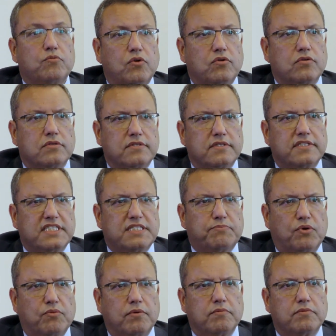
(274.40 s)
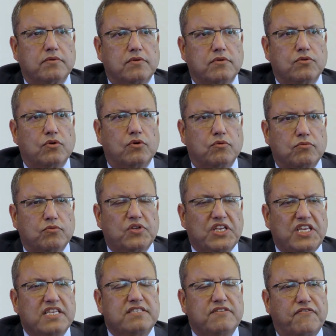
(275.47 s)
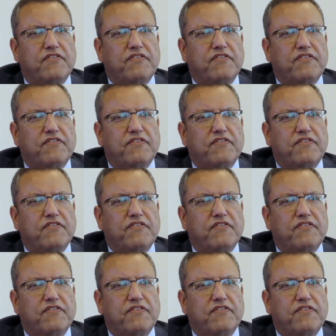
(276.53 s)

world, this problem. We need the